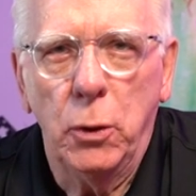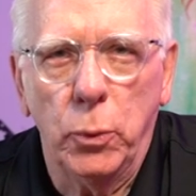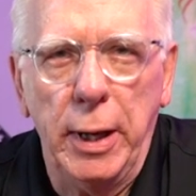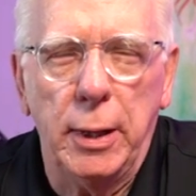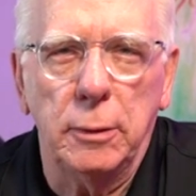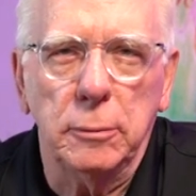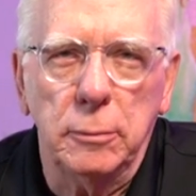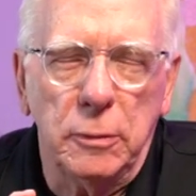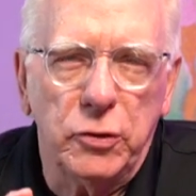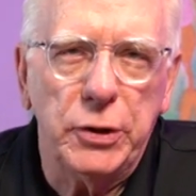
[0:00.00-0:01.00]
Well,
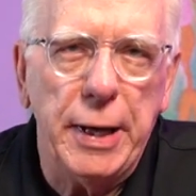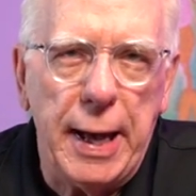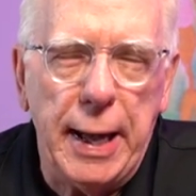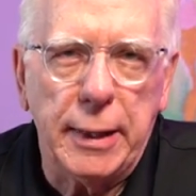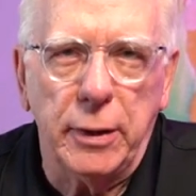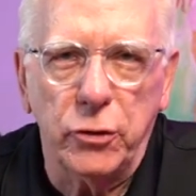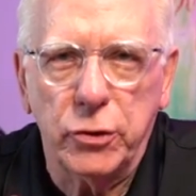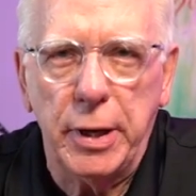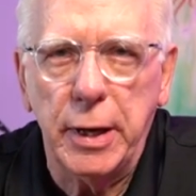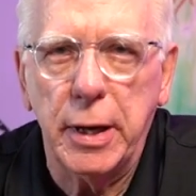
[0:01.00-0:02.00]
Seac is
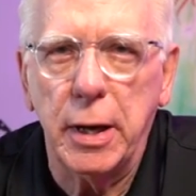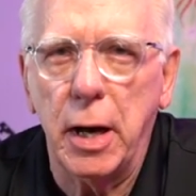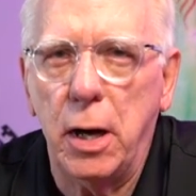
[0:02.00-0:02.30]
kicking